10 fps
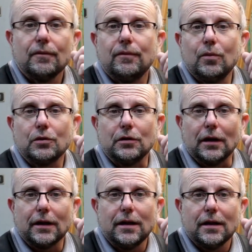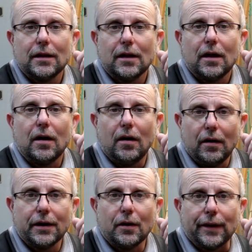Fortunately, I
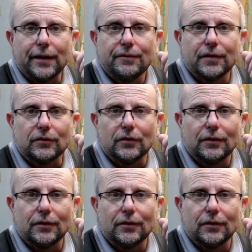know how to fix it.